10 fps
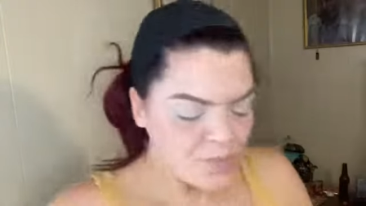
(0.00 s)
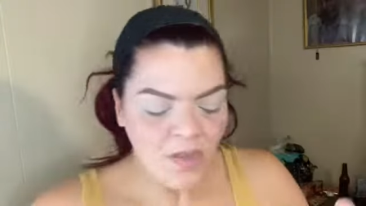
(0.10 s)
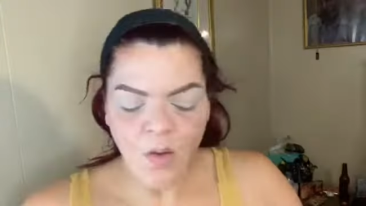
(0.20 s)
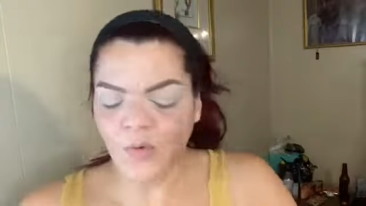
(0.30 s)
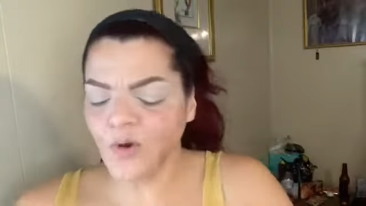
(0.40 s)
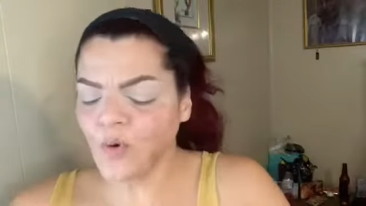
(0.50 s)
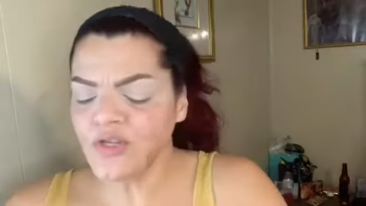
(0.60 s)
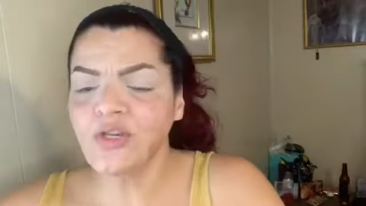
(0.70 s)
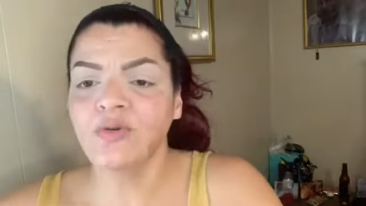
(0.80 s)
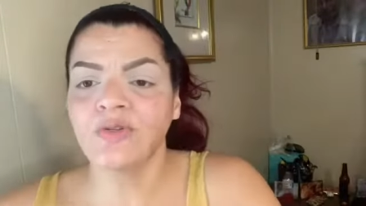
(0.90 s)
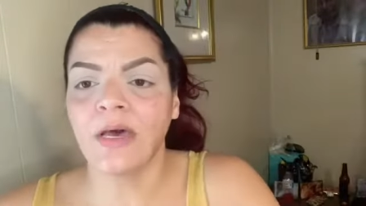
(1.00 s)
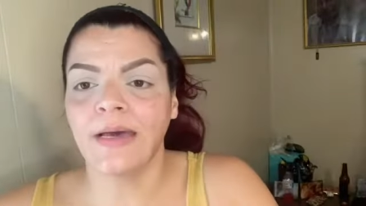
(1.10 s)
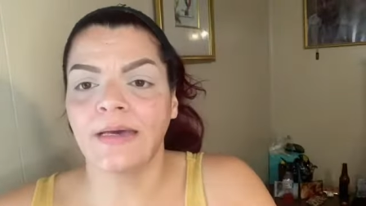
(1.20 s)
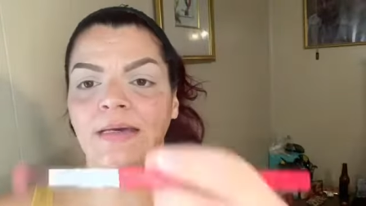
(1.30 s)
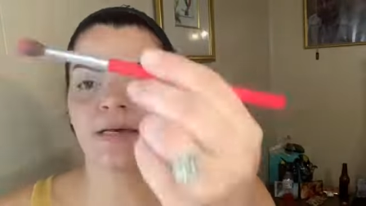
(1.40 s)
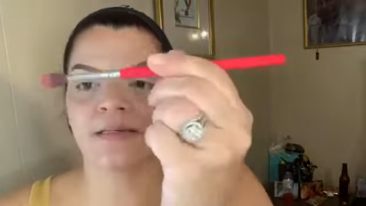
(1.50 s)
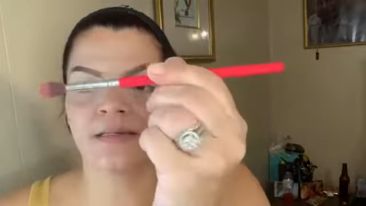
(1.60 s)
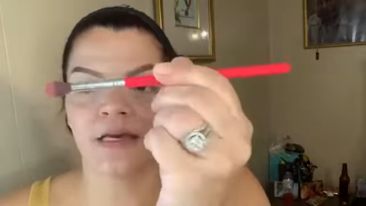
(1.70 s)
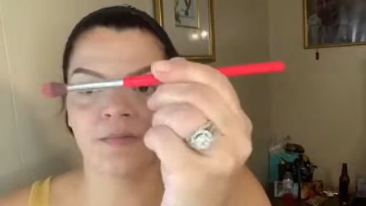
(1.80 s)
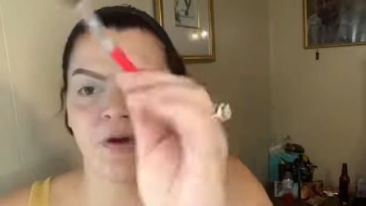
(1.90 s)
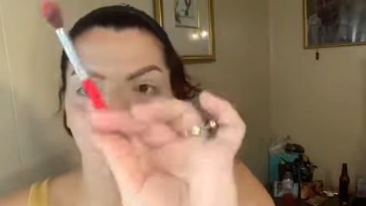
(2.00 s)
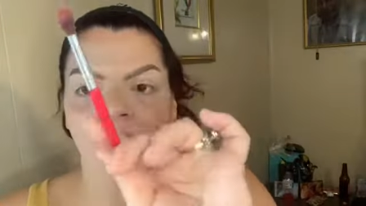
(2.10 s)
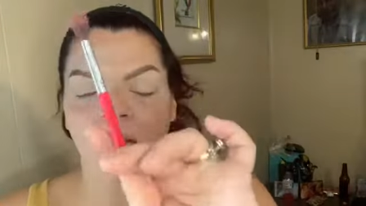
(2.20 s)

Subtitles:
We're going to use a Sigma